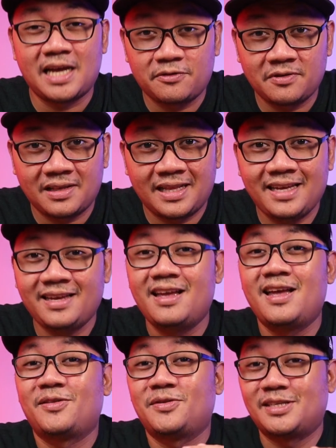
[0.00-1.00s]
definitely
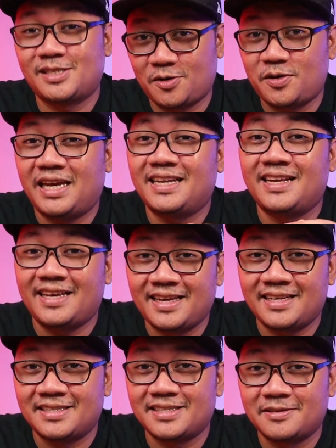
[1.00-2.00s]
the screen
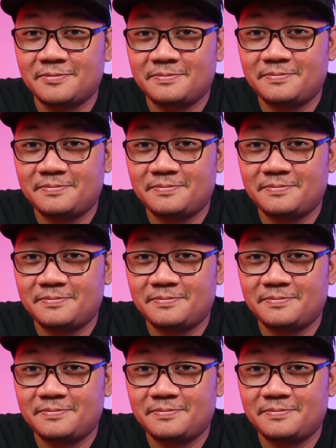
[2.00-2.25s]
is.